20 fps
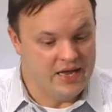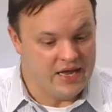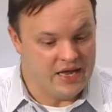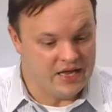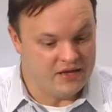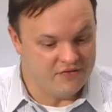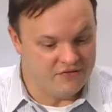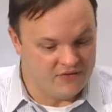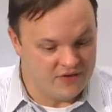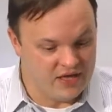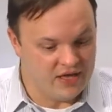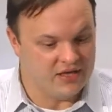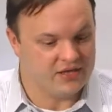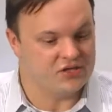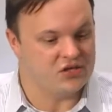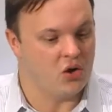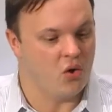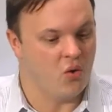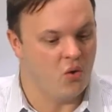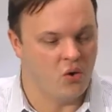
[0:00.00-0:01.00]

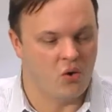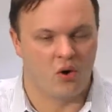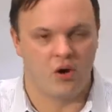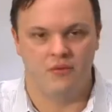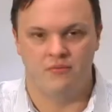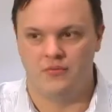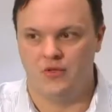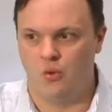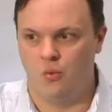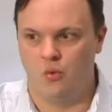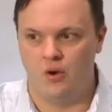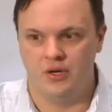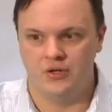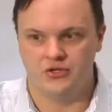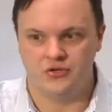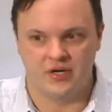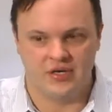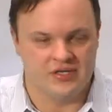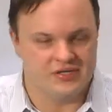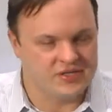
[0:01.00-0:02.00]
event or the one
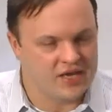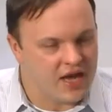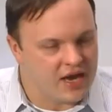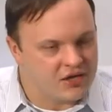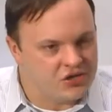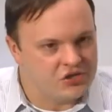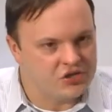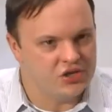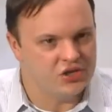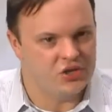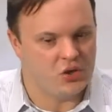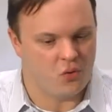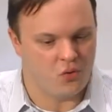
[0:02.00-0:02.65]
transaction